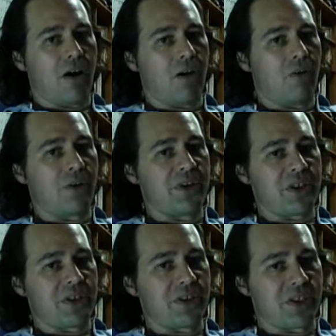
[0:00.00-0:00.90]
always
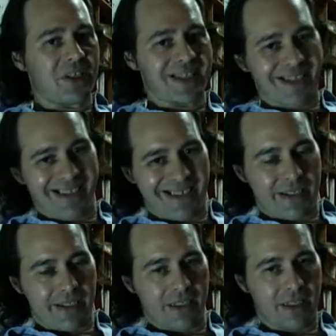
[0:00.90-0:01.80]
ends in an
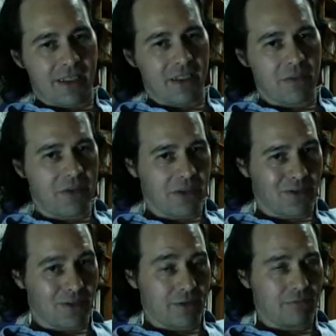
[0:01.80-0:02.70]
S in the
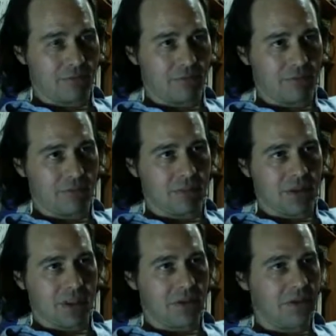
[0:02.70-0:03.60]
present.
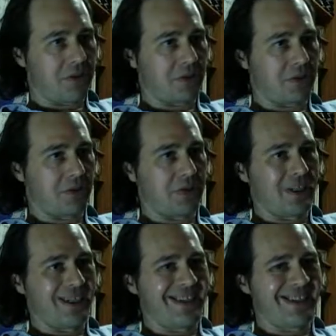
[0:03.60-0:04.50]
So,
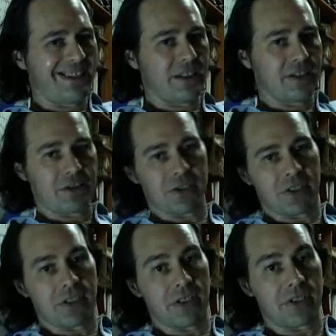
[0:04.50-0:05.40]
he does,
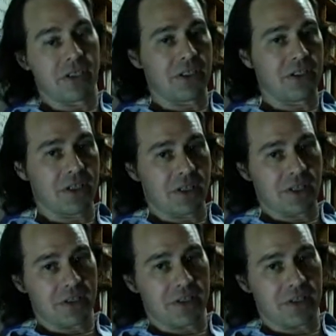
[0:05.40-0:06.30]
she does, it
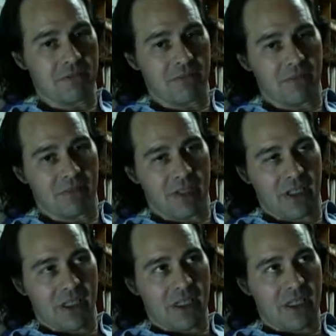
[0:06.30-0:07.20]
does,
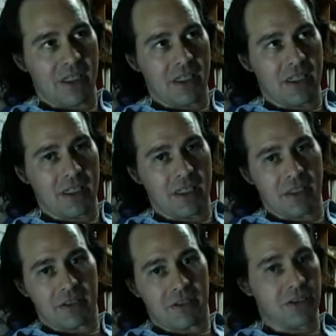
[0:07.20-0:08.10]
he
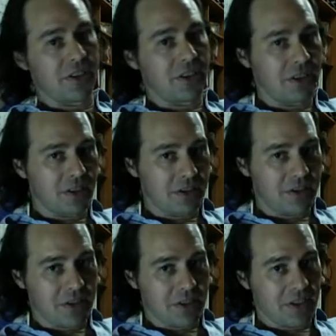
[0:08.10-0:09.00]
is, she
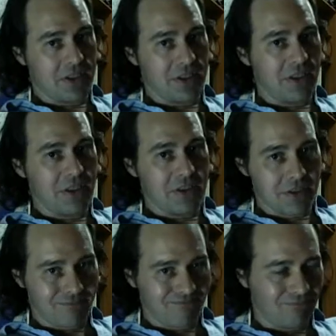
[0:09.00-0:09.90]
is, it
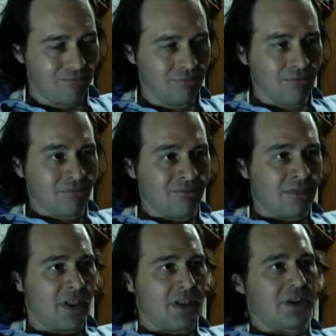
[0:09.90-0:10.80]
is.
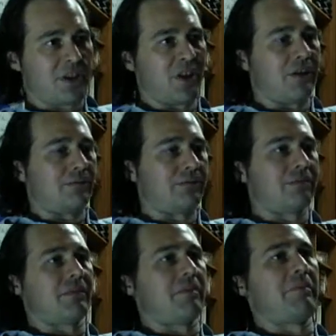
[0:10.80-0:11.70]
So,
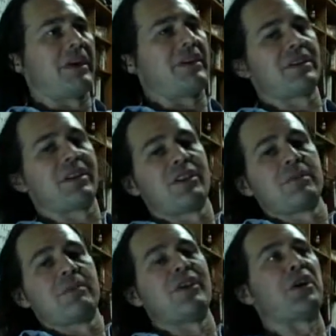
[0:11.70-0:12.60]
basically
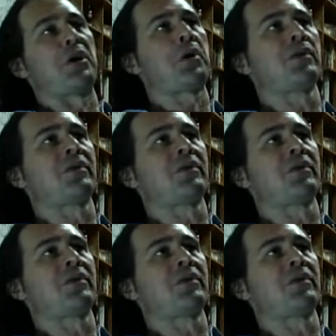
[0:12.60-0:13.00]
speaking,